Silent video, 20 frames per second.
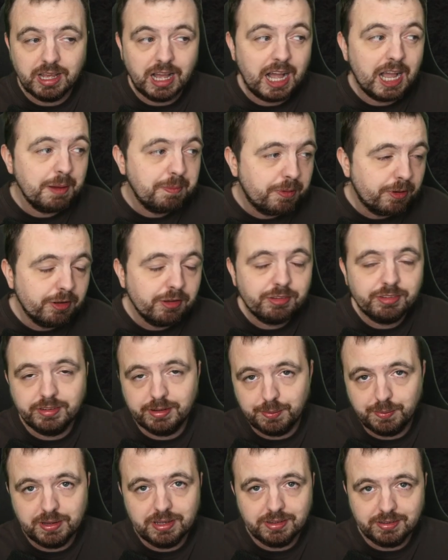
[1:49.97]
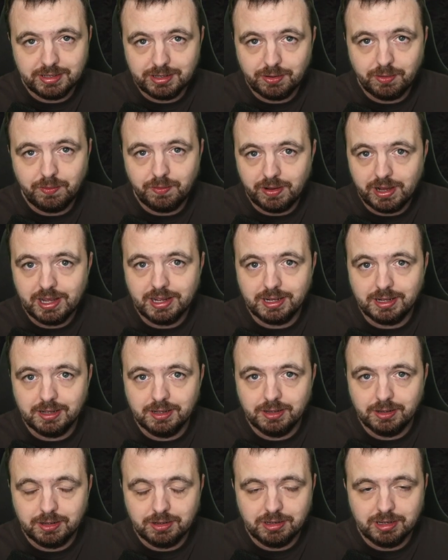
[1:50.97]
I personally weirdly don't like
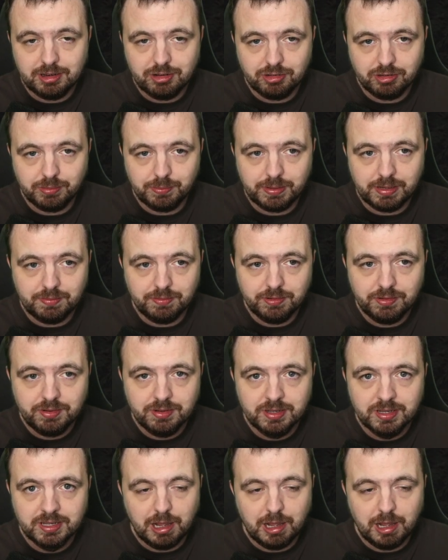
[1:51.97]
Contagious Upheaval.